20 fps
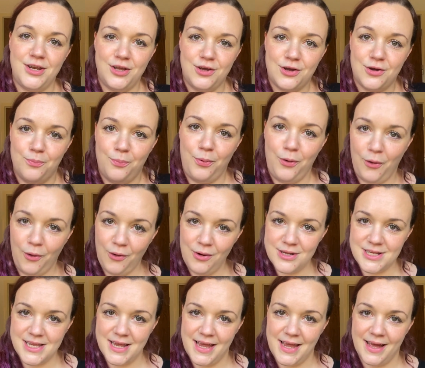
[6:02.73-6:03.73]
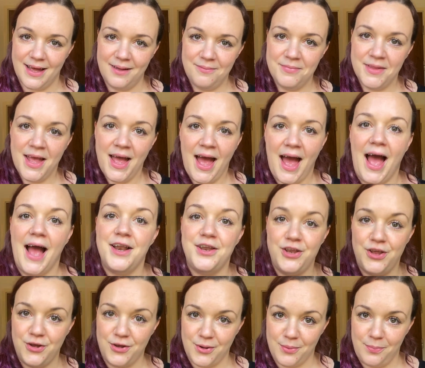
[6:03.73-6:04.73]
you can pause here and
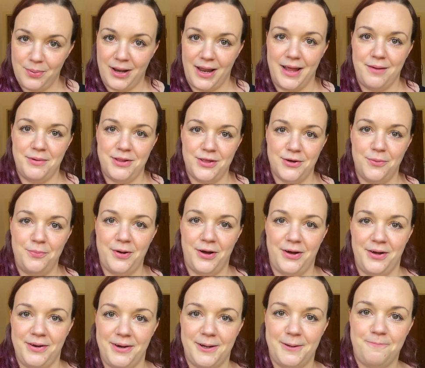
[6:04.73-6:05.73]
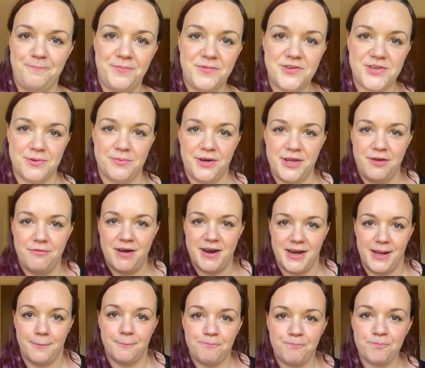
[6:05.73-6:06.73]
you can play with your partner. So are you
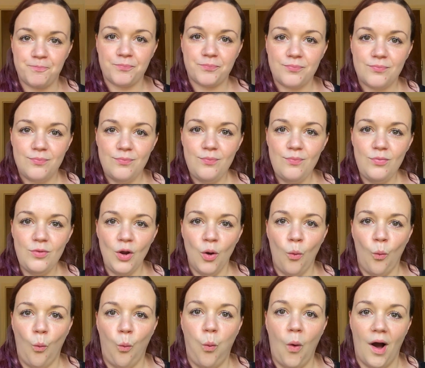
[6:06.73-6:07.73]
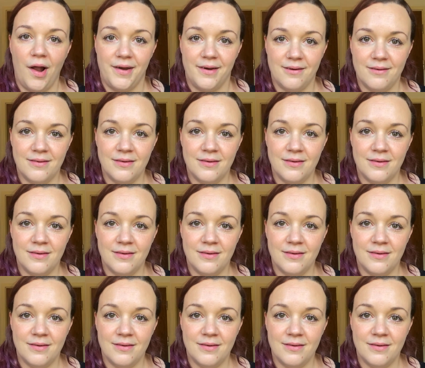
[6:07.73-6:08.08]
ready? 1,